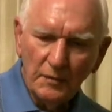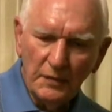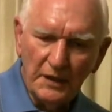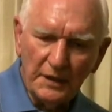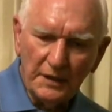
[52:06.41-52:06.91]

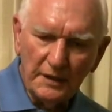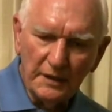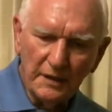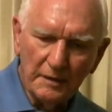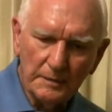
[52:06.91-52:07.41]
but
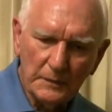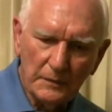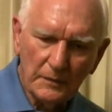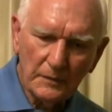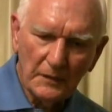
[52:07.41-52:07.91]
uh,
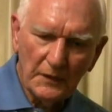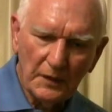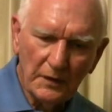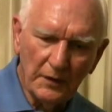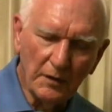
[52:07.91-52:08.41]

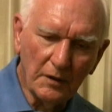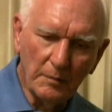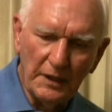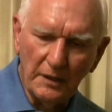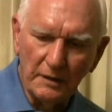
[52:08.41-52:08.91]
you're going to
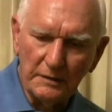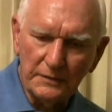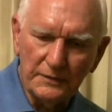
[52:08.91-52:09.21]
be a